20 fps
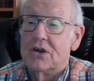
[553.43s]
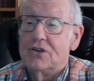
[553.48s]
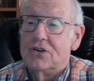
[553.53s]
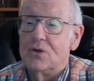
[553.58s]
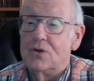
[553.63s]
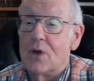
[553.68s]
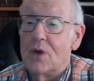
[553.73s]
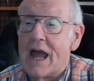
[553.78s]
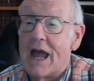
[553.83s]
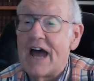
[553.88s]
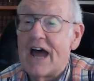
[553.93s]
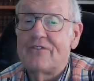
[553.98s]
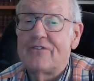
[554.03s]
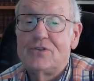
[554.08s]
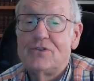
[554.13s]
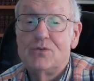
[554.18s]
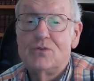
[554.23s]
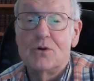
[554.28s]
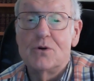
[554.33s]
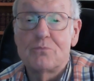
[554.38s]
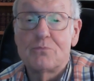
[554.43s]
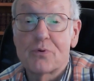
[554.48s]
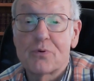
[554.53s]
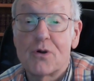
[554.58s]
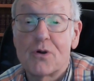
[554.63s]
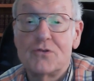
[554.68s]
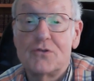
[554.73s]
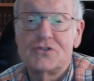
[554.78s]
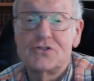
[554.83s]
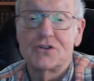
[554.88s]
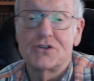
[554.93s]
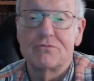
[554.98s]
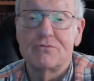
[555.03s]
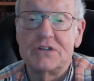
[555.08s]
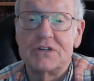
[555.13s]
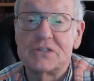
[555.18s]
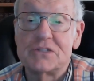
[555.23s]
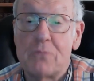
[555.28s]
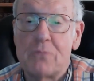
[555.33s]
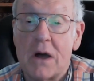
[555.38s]
You have to approach your
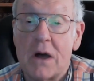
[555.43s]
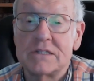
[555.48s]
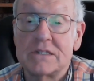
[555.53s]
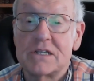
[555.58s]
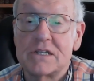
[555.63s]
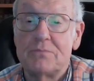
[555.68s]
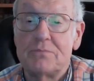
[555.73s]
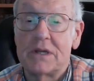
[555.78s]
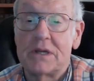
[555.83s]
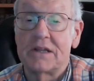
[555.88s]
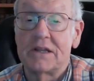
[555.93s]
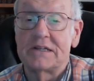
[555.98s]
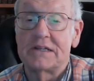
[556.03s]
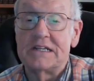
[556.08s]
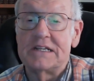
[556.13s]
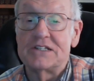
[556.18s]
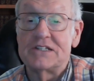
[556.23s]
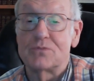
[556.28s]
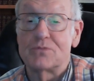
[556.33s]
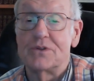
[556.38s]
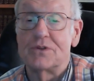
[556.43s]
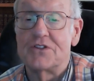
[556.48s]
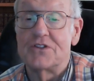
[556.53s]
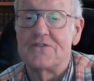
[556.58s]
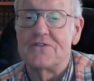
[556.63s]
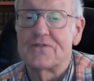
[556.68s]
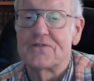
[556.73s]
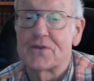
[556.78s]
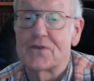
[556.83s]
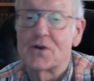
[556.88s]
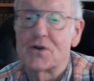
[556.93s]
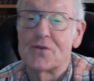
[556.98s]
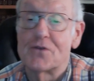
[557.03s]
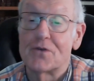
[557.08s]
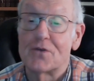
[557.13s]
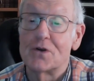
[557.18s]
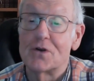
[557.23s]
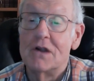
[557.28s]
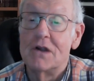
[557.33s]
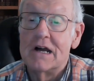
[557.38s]
responsibilities with the
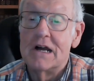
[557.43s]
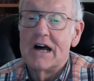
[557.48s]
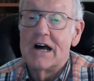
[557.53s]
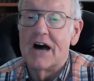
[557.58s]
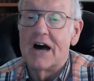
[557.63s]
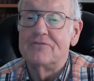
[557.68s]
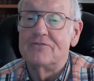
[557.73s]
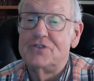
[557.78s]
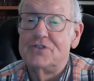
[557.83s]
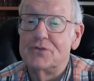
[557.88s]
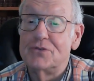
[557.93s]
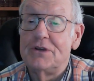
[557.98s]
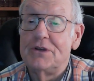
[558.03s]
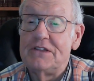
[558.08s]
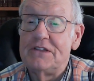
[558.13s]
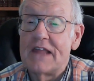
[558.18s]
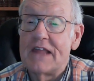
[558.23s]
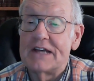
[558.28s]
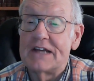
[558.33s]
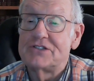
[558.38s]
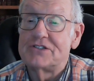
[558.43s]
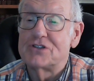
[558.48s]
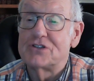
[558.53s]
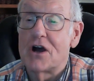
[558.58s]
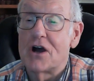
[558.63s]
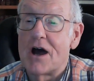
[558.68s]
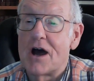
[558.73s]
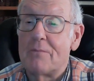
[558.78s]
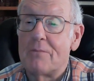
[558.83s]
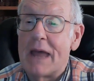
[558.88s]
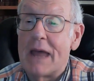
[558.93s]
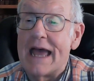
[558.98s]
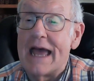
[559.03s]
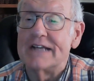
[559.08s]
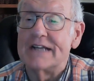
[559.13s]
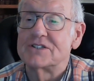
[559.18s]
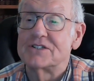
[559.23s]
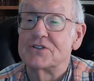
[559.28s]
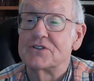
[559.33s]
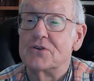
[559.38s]
fervor of doing that job
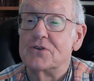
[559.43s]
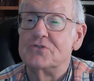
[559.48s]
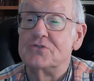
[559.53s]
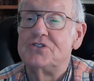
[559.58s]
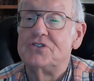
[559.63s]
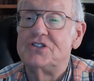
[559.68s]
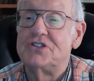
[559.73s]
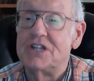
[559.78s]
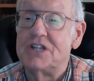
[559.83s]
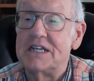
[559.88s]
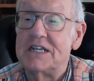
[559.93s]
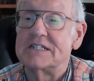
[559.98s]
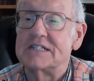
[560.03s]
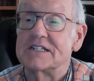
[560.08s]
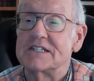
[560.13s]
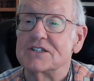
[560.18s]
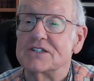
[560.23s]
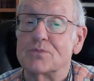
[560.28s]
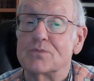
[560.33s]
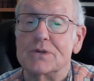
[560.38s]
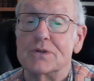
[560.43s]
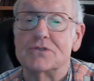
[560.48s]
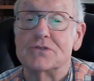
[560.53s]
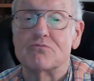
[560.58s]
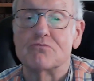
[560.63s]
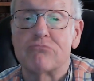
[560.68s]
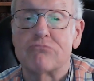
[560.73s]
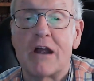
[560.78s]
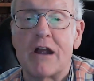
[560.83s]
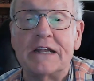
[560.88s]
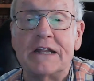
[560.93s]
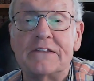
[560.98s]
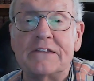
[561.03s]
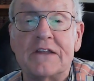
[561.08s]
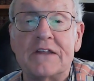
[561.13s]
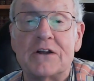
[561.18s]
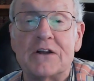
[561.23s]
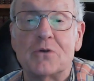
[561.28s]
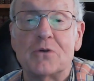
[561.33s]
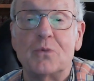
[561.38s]
as though Jesus was right
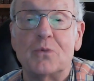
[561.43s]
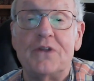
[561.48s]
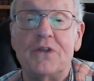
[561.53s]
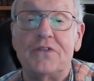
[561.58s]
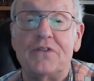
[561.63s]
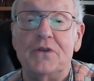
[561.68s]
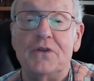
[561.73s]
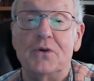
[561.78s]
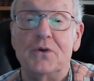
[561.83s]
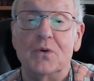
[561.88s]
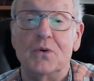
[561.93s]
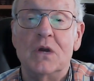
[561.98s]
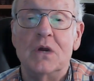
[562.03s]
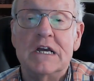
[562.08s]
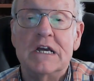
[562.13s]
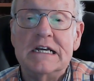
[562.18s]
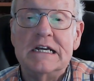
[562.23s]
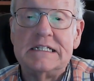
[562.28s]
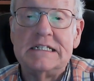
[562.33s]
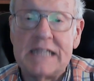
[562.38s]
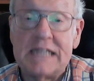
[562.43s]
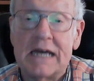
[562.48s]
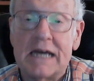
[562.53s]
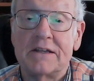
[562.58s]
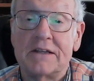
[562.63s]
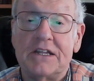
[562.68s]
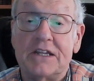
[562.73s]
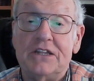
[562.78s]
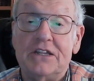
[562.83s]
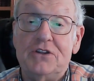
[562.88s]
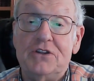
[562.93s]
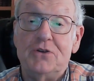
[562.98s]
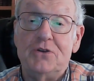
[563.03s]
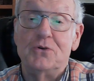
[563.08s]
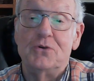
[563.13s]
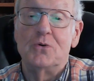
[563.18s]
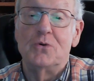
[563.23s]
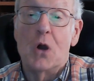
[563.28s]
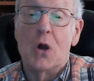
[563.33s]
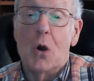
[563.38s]
there with you, telling
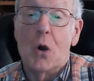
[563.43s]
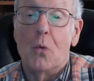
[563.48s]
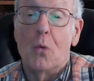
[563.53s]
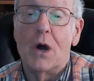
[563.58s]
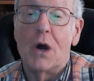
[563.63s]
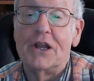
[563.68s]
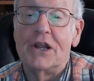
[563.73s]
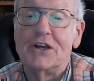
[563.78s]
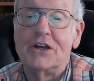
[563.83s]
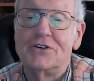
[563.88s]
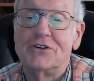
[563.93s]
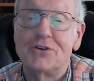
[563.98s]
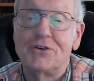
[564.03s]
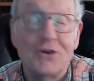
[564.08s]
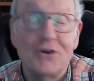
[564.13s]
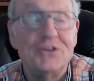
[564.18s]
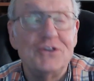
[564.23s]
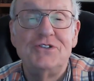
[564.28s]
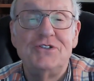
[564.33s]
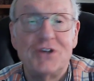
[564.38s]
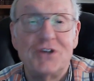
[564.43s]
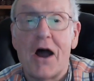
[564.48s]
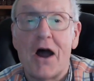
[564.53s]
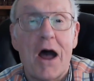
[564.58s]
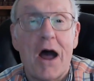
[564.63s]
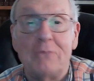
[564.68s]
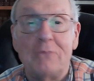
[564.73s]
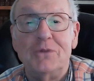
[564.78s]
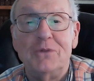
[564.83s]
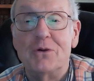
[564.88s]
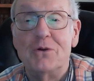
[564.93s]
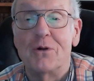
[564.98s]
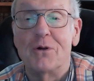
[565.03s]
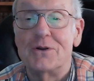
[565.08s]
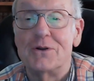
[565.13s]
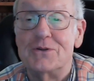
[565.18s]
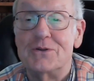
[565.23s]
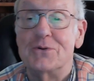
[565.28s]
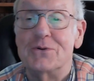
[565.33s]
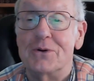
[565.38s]
you what a good job you
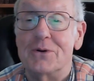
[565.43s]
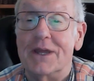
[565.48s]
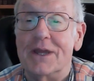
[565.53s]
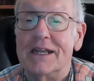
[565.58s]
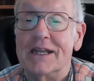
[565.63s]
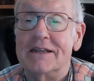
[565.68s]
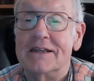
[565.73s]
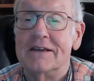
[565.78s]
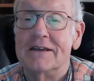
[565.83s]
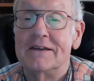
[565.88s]
are doing.